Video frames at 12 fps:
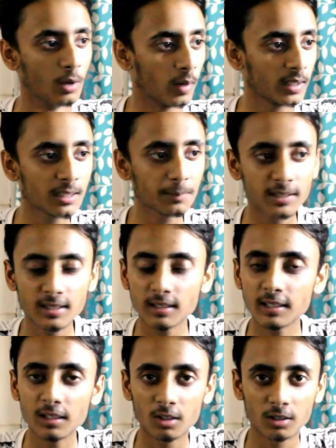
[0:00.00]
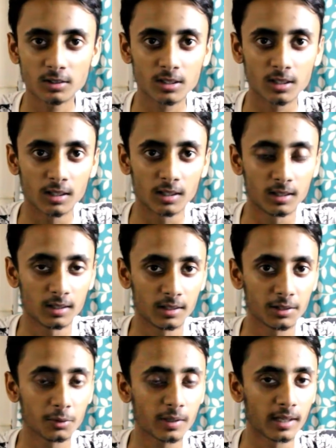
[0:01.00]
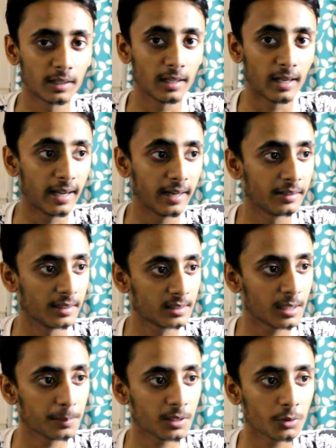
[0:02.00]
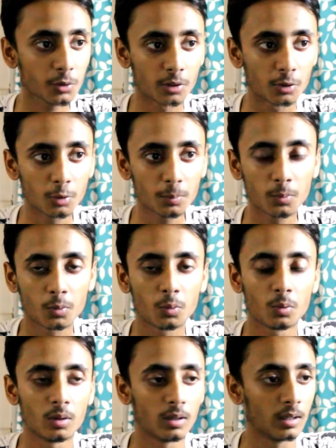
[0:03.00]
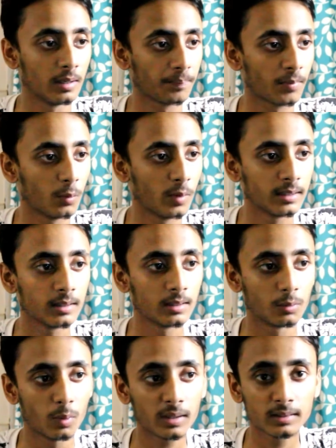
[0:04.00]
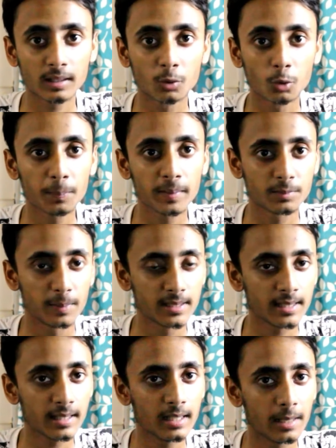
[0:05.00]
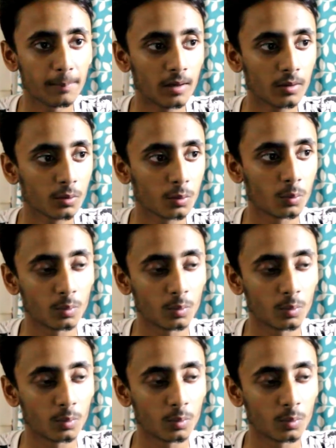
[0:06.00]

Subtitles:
WhatsApp recently launched you can add description to your group what the group is basically about,